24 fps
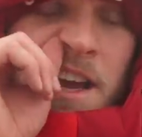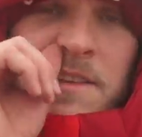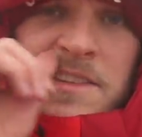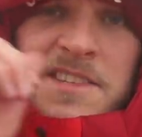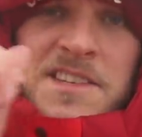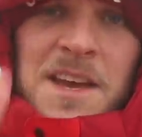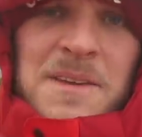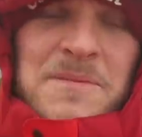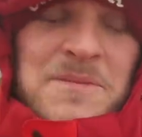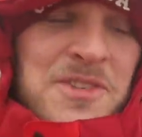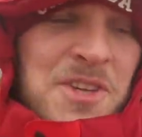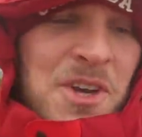yeah,
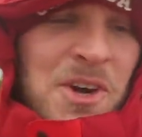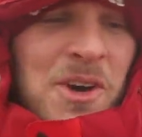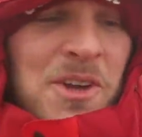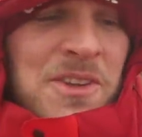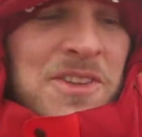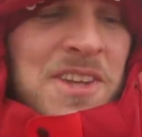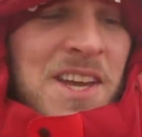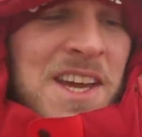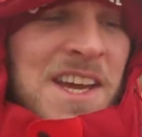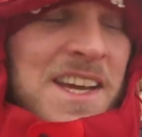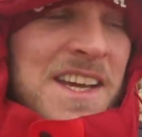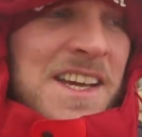same
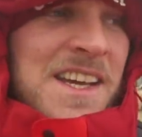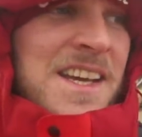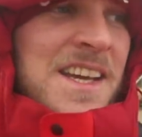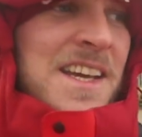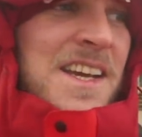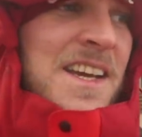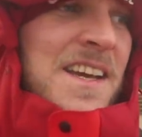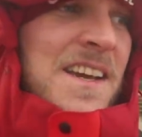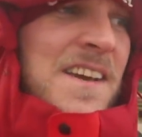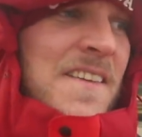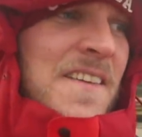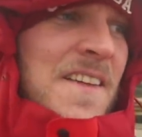sort of thing.
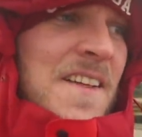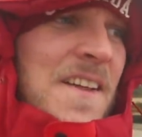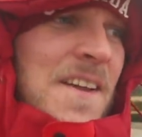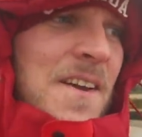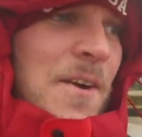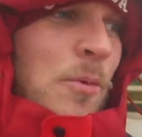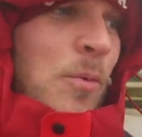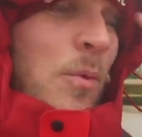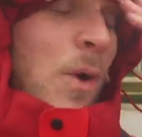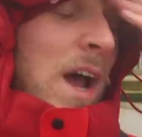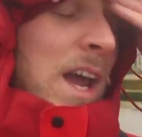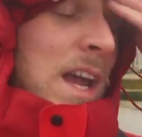
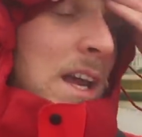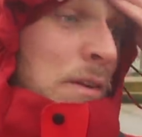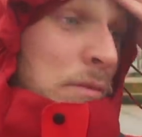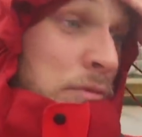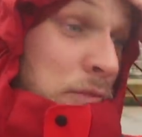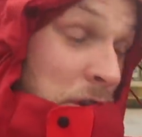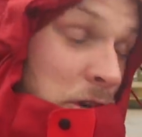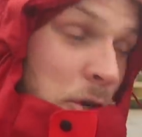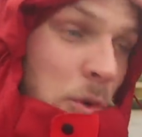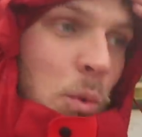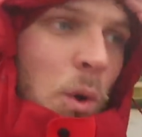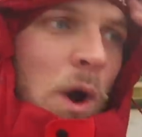
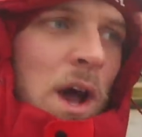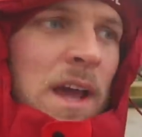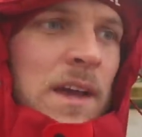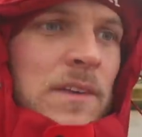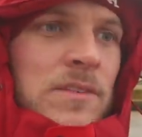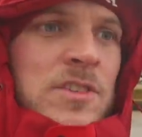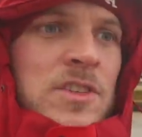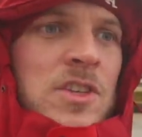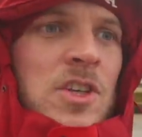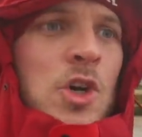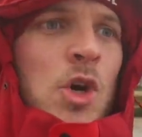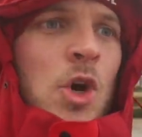Waiting for the
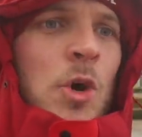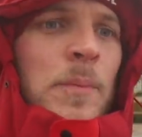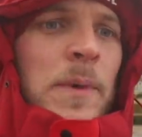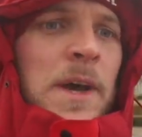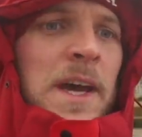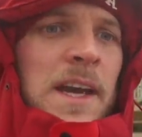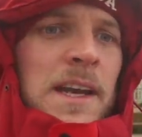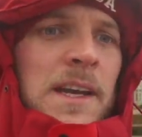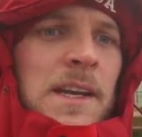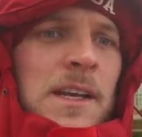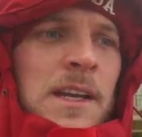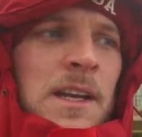waves to
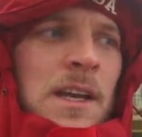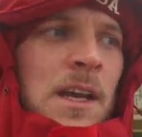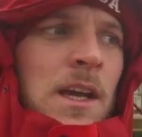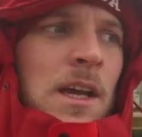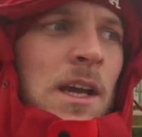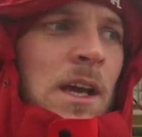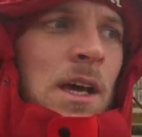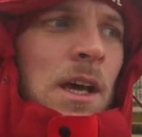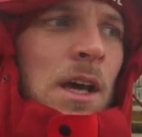come in,